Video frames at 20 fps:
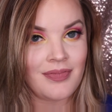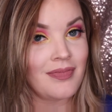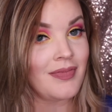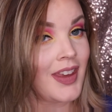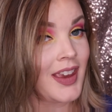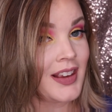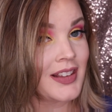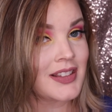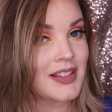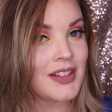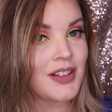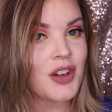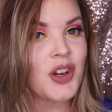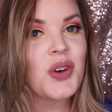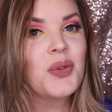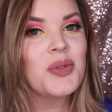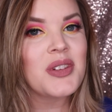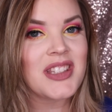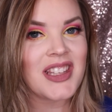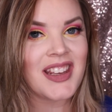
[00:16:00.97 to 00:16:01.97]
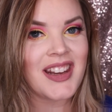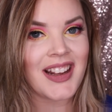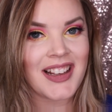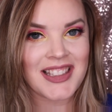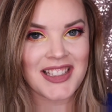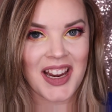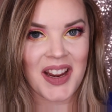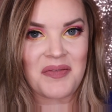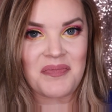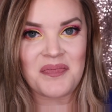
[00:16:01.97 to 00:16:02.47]
Thanks. We'll see you
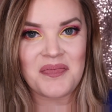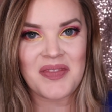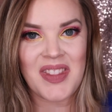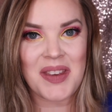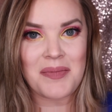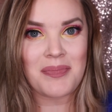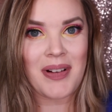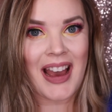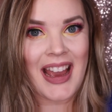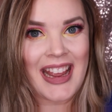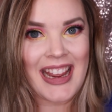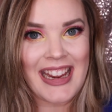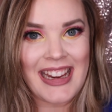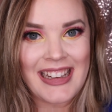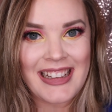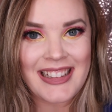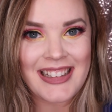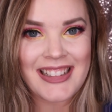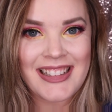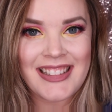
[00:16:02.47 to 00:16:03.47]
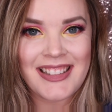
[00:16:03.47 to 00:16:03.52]
next time. Bye.